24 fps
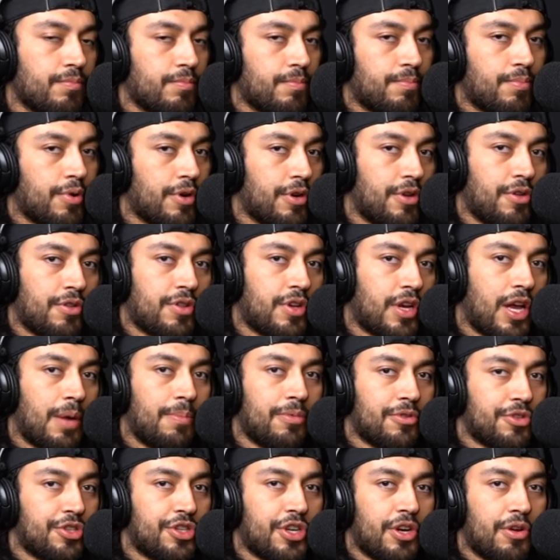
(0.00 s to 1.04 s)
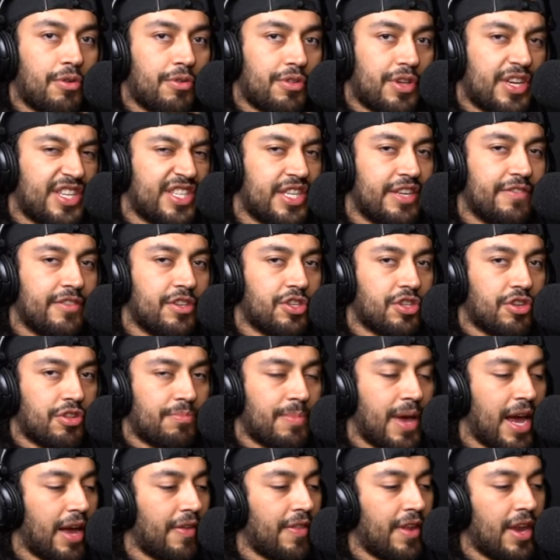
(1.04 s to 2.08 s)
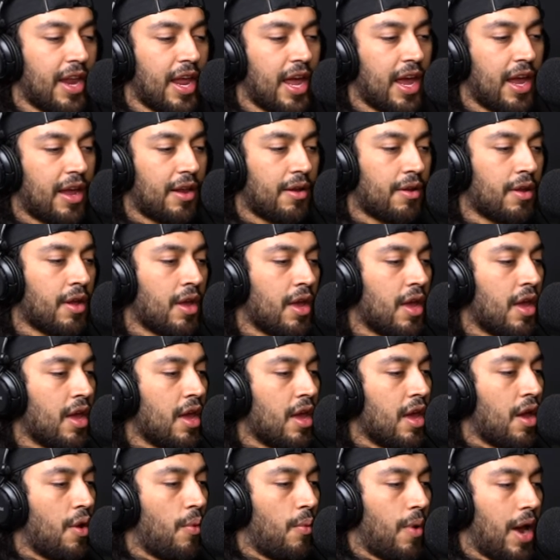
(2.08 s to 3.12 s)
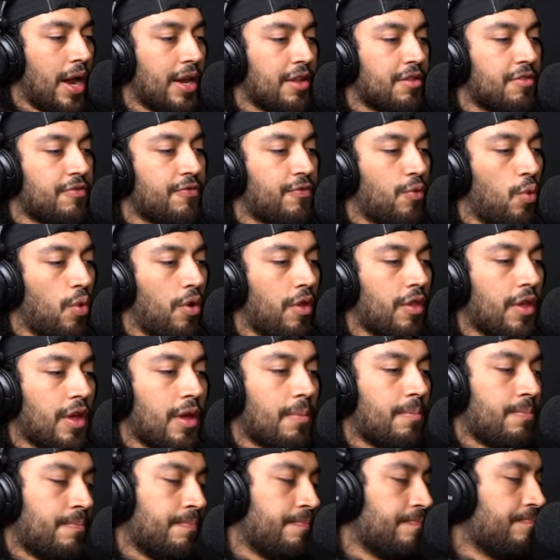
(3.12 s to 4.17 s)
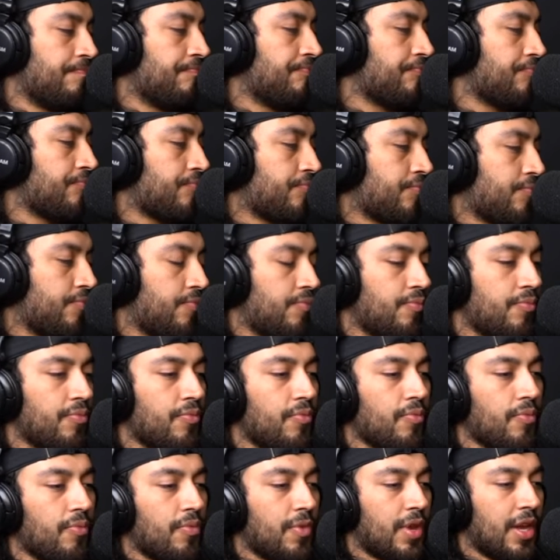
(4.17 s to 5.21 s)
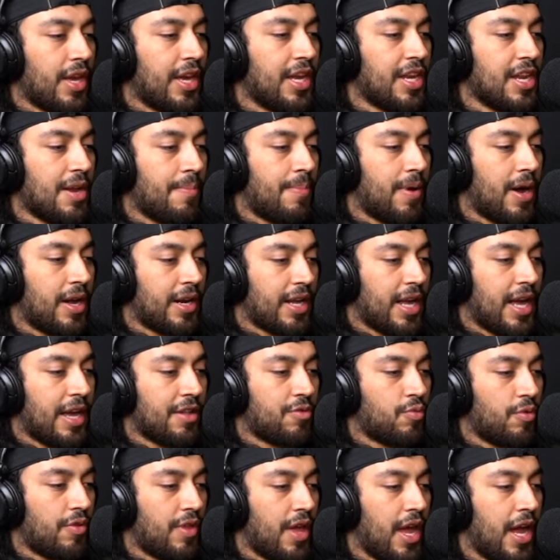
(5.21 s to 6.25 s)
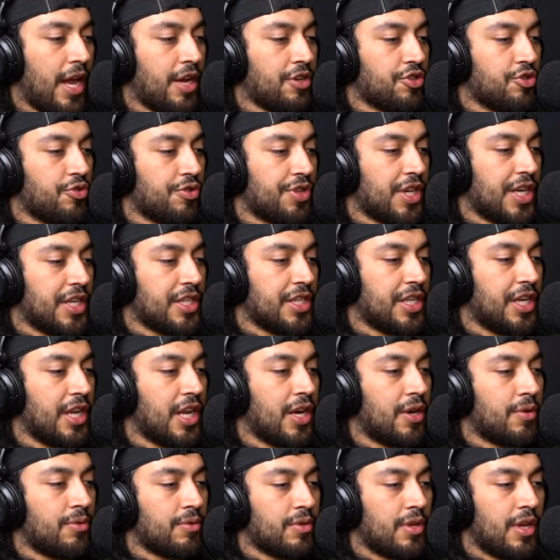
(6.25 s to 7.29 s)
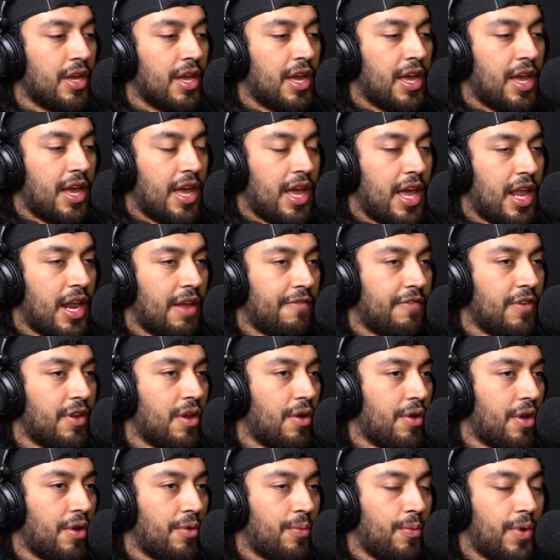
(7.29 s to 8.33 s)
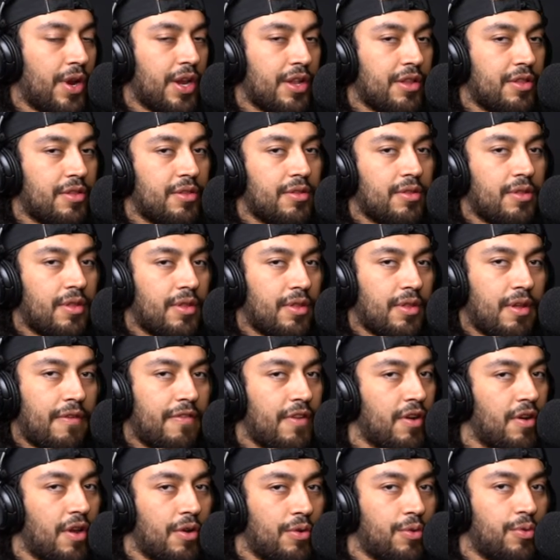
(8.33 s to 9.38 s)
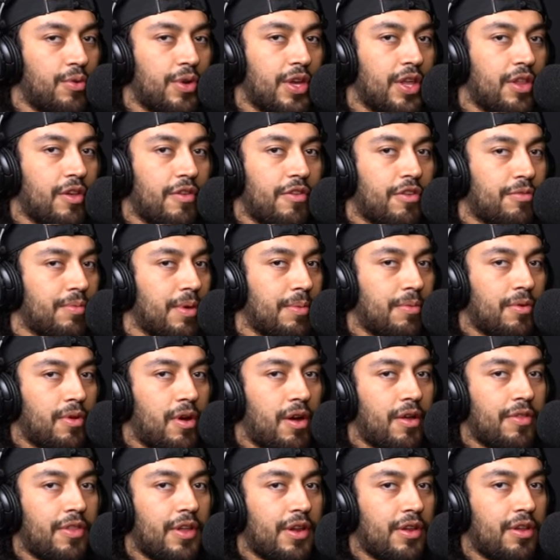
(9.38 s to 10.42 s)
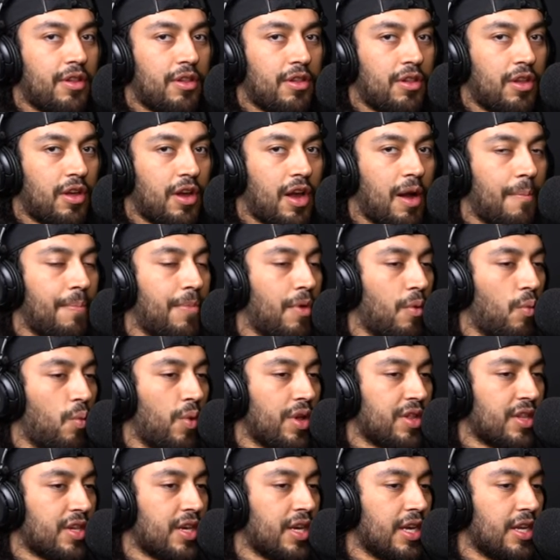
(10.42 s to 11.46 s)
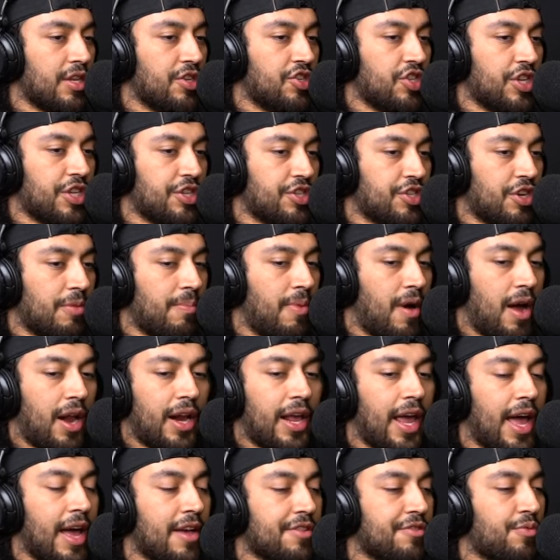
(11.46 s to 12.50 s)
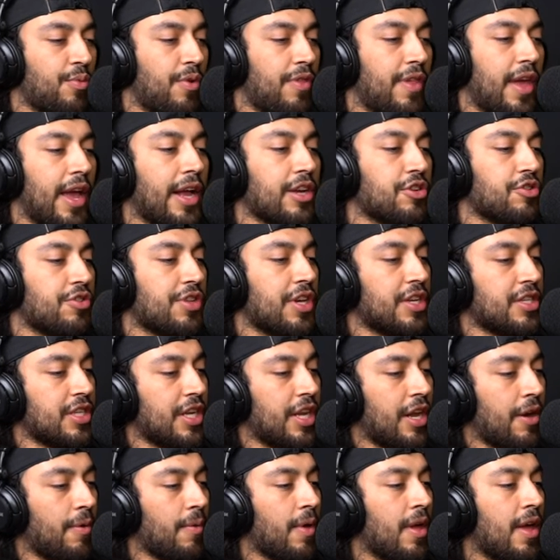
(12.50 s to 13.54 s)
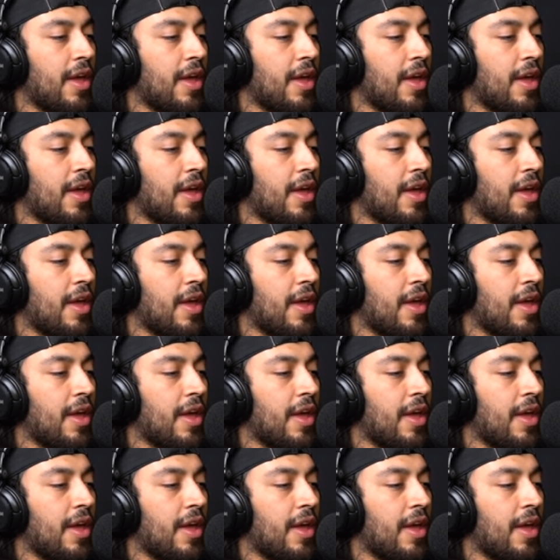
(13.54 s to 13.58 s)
produced a couple shows, like TV shows back in the day, and writes for them. He did a podcast with Andrew Santino, and if you don't know who either of those people are, then look up the Whiskey Ginger podcast with Andrew Santino.